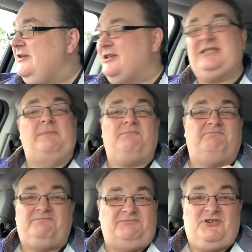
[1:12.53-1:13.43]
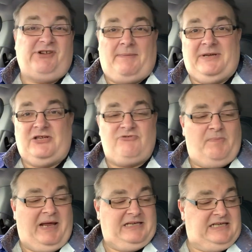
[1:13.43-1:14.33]
some crap needs
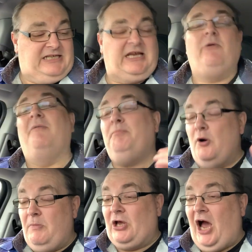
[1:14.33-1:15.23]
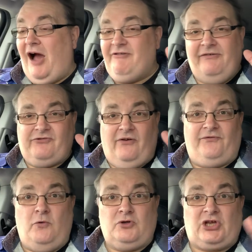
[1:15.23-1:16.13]
replacing. So I booked my car in for a
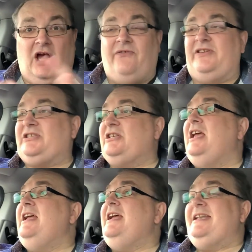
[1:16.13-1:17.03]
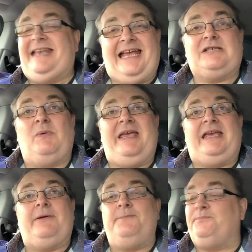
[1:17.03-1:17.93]
full service next
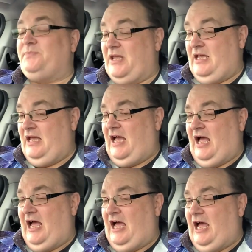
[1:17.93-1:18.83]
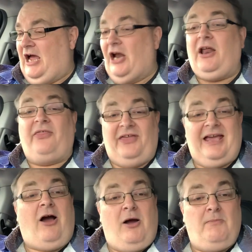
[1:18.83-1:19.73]
week, and I
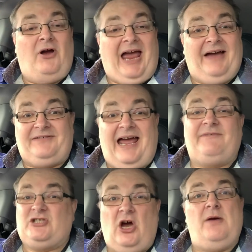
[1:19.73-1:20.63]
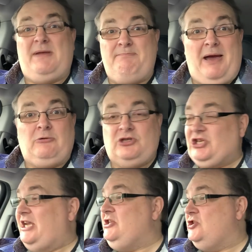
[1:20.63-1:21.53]
think I might have to have a timing belt
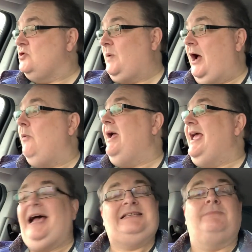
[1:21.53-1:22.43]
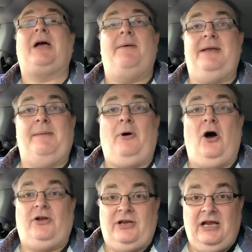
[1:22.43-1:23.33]
change as well, as I'm coming up
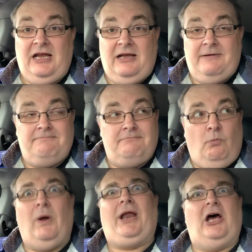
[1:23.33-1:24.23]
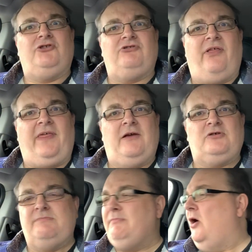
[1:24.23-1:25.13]
on
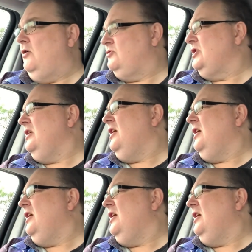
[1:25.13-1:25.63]
100,000 miles.